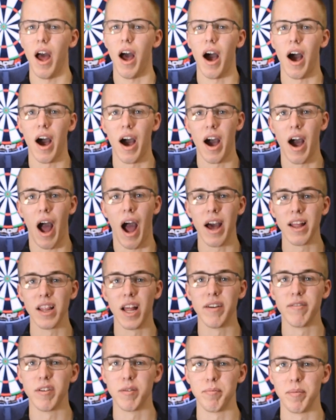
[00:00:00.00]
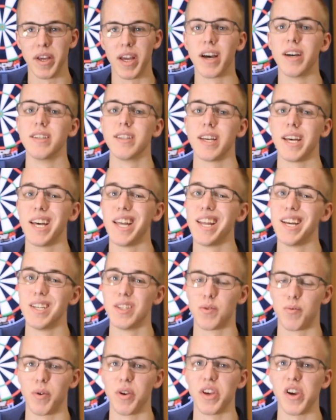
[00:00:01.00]
I love it because it is
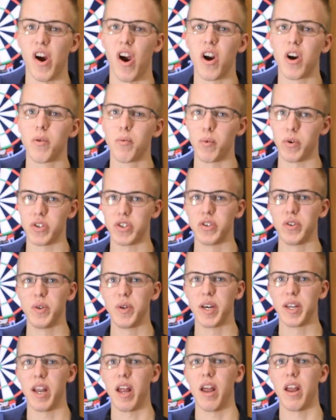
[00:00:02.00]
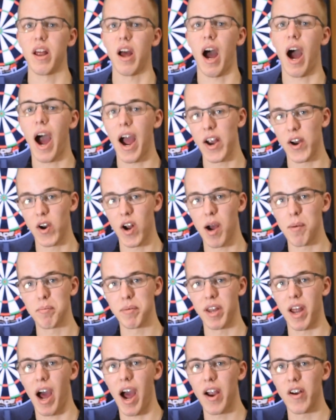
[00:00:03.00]
really hard once you get higher up
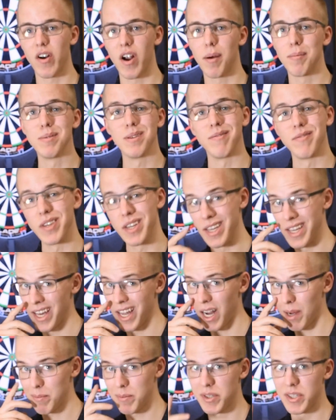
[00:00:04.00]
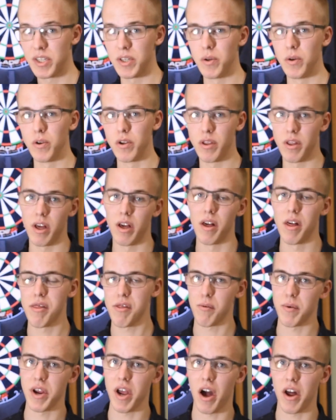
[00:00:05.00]
and higher up. If you can get up to the
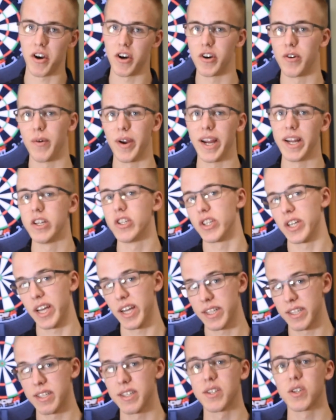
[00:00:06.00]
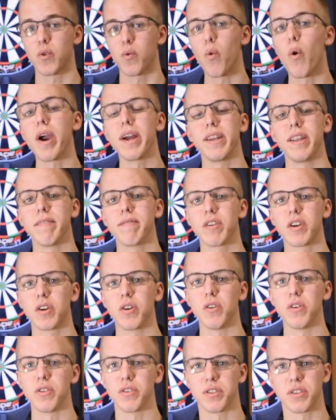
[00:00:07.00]
300 range, it gets quite
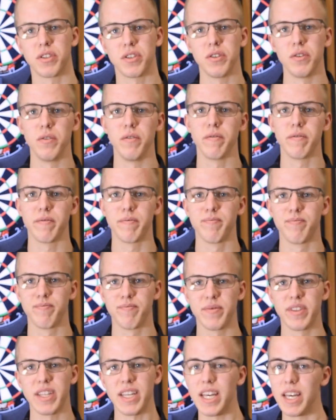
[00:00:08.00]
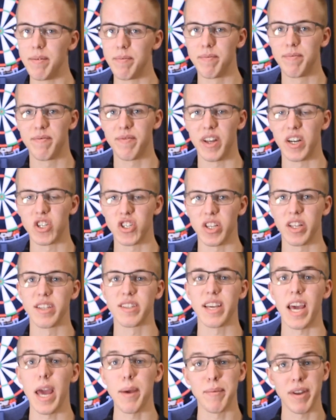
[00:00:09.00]
difficult to keep finishing this
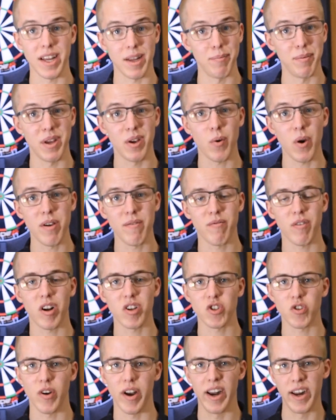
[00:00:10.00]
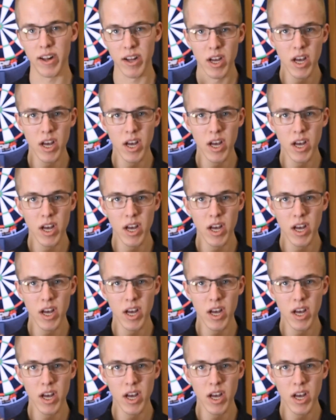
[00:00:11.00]
game, and it can be quite frustrating.